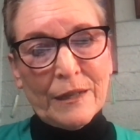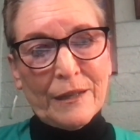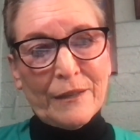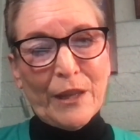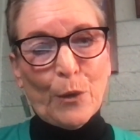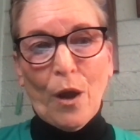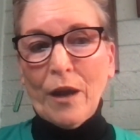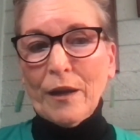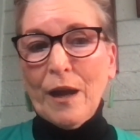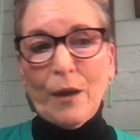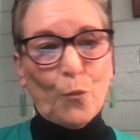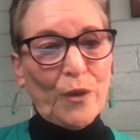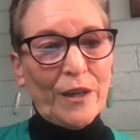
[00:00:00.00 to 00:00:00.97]

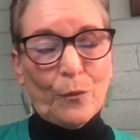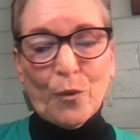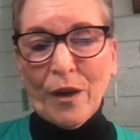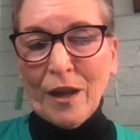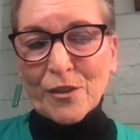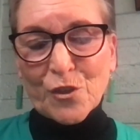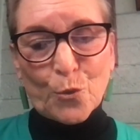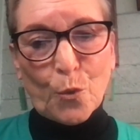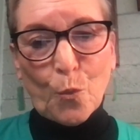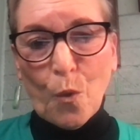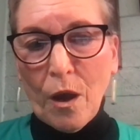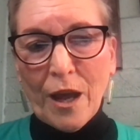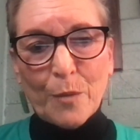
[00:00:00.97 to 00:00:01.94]
We're not sure
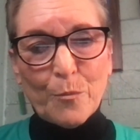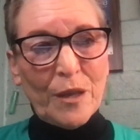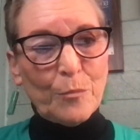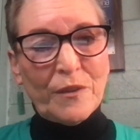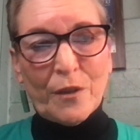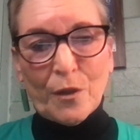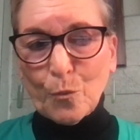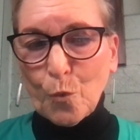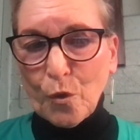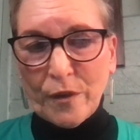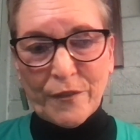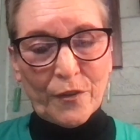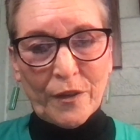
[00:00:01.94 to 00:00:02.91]
why. Maybe they're
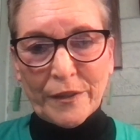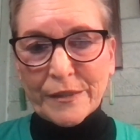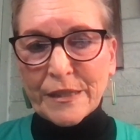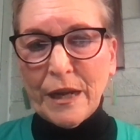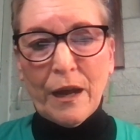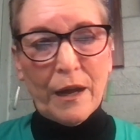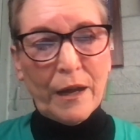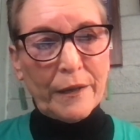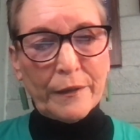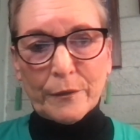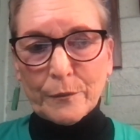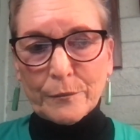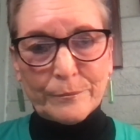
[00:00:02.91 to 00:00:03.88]
worried they're going to die
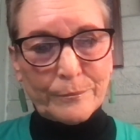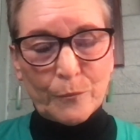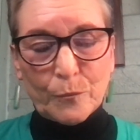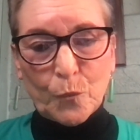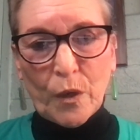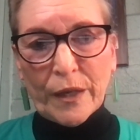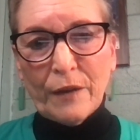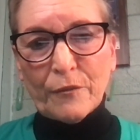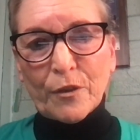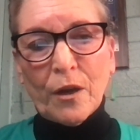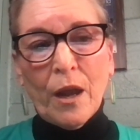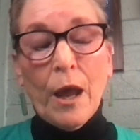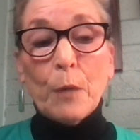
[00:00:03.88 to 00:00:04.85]
or whatever.